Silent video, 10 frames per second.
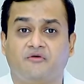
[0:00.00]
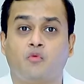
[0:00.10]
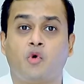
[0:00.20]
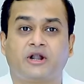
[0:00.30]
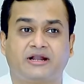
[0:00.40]

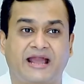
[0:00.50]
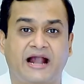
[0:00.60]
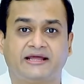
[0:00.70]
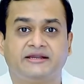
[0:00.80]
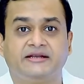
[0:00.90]
what
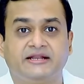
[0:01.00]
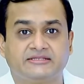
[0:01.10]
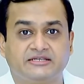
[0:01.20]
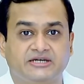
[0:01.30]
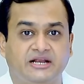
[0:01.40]
category does
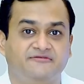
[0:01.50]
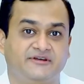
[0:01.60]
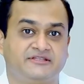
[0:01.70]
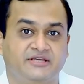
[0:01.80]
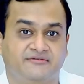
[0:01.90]
the child
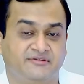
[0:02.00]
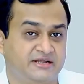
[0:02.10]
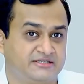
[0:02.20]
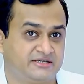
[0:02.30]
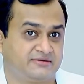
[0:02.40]
fits in,
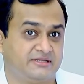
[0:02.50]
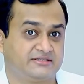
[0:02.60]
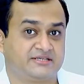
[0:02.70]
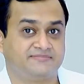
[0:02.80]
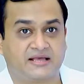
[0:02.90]
whether it's
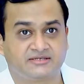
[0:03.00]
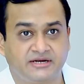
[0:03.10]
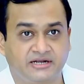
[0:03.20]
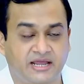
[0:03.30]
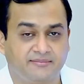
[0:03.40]
a
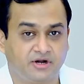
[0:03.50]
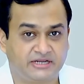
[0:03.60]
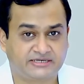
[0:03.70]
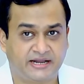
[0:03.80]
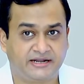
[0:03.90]
spastic type or a
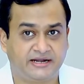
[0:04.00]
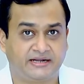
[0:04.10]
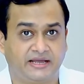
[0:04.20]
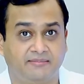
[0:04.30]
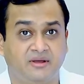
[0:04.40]
dyskinetic
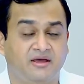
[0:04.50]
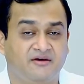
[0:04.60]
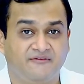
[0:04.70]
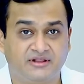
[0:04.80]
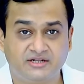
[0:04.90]
type,
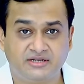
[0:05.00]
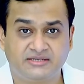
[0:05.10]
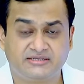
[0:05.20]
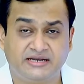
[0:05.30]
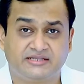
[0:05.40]
whether
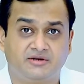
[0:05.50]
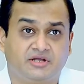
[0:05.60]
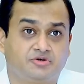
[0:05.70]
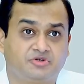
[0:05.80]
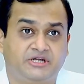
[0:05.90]
there is an
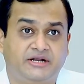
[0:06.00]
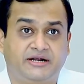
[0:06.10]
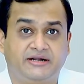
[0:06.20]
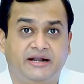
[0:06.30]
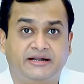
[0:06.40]

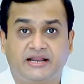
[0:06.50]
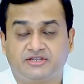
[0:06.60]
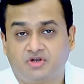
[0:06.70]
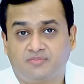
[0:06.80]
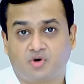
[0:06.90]
associated
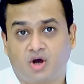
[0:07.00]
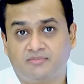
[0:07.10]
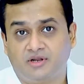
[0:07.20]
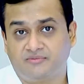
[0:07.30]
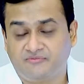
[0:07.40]
intellectual
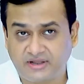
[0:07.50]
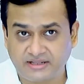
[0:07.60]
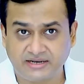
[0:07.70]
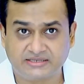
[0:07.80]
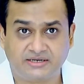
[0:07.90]
problem, where
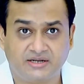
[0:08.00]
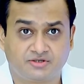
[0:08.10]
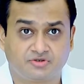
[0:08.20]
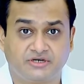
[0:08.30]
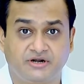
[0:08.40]
there is an
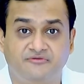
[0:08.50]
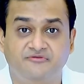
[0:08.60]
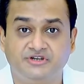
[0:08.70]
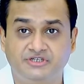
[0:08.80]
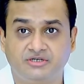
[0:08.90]
associated
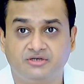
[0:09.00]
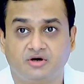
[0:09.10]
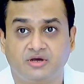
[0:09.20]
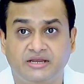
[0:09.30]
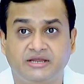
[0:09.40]
vision
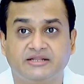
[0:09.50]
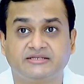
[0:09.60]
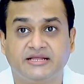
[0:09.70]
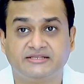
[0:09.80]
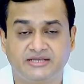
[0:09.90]
or any other
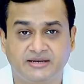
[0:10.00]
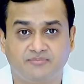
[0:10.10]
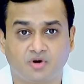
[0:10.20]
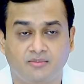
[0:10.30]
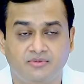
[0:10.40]
sensory
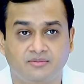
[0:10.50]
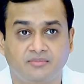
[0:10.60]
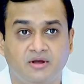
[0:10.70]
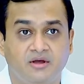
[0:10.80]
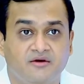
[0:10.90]

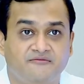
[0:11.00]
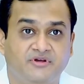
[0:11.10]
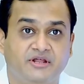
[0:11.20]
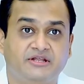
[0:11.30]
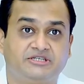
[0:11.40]
problem,
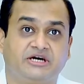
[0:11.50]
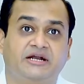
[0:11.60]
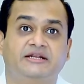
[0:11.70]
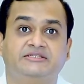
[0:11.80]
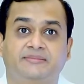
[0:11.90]
whether the
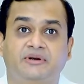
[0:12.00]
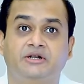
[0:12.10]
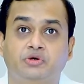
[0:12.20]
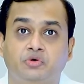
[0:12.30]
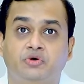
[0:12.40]
child is able
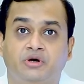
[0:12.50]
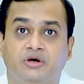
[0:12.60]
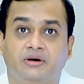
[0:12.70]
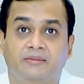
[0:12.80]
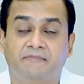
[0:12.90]
to
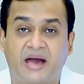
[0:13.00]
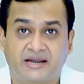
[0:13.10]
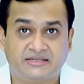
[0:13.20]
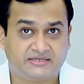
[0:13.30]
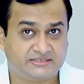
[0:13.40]

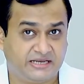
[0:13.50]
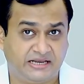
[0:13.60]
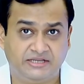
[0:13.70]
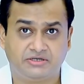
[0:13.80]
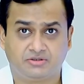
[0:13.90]
manage his
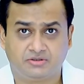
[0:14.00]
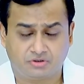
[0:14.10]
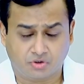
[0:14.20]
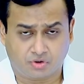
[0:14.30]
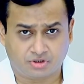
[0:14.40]
daily
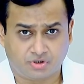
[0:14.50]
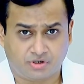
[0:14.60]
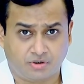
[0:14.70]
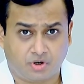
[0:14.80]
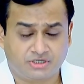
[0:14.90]
chores
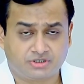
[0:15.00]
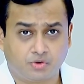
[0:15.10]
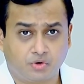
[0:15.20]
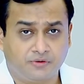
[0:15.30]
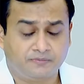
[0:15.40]
on his
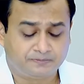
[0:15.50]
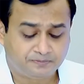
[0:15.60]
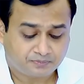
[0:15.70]
own.